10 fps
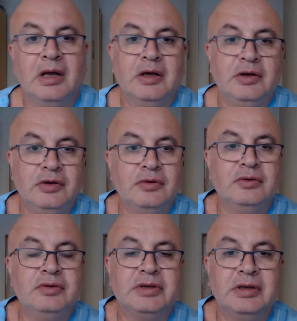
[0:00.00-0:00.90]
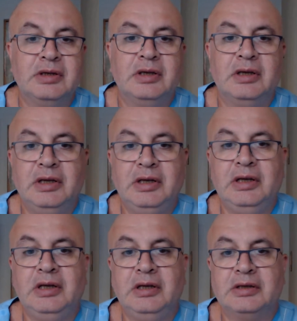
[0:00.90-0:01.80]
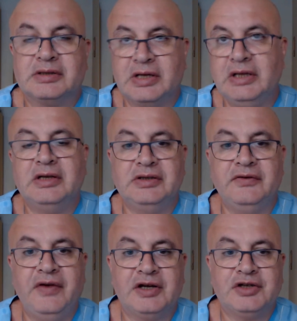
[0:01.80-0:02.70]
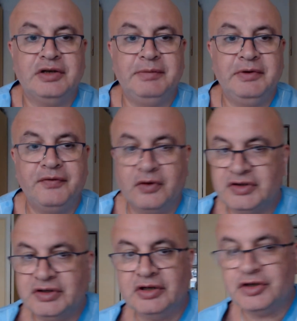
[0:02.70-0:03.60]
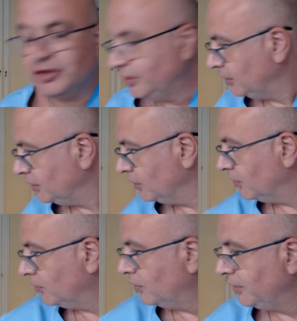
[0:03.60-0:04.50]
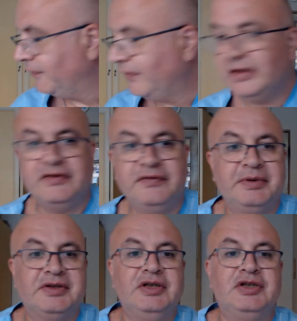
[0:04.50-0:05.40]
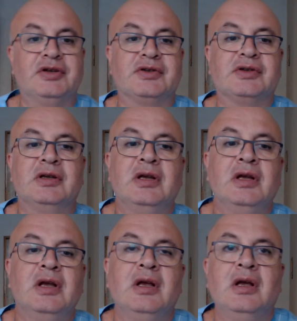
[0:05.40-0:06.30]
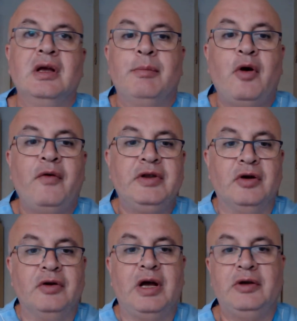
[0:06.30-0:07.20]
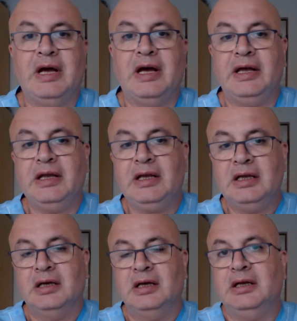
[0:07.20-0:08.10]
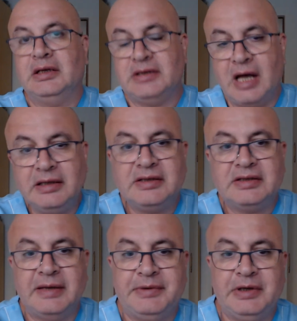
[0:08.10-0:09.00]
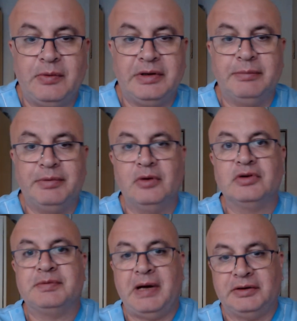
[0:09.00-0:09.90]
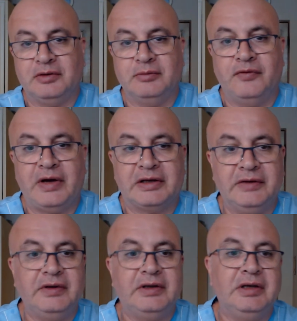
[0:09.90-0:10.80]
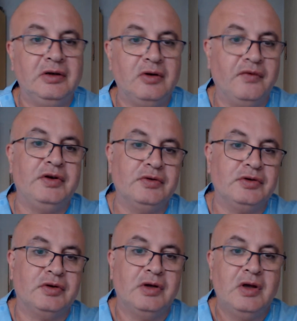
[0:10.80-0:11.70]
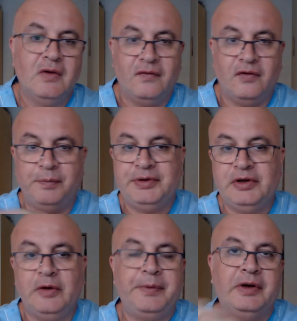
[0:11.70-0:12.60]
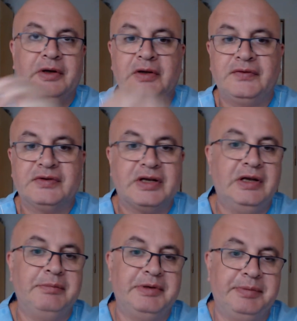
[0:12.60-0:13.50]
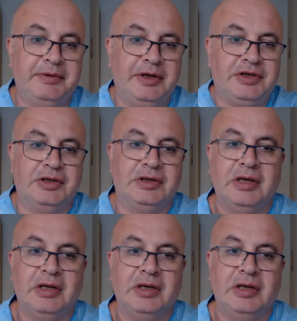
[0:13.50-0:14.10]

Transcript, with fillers: used in skin disinfection before surgery or invasive procedures. Povidone iodine and as antiseptic with a broad spectrum of activity often used for preoperative skin preparation.